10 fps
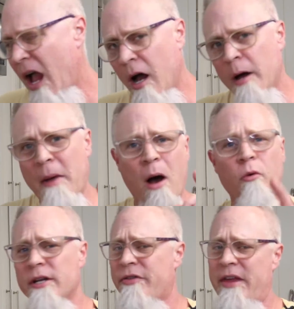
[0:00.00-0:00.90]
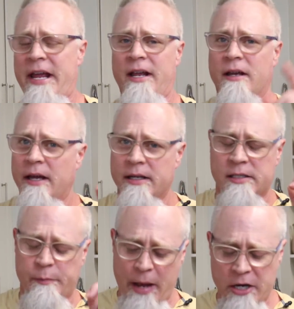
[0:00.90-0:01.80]
Um, I want to thank
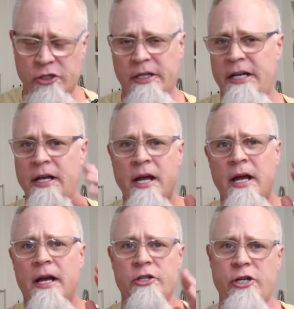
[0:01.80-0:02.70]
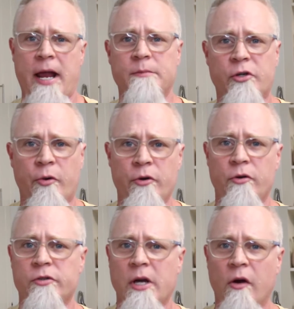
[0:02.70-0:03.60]
especially James
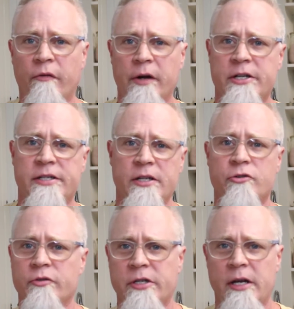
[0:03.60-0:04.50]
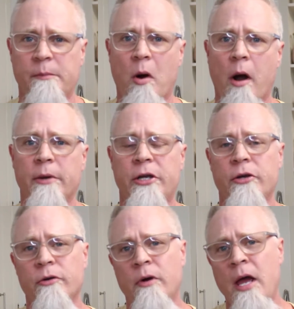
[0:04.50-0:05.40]
Cruz over at Central City
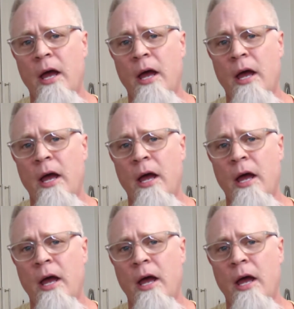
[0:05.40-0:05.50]
Barbecue.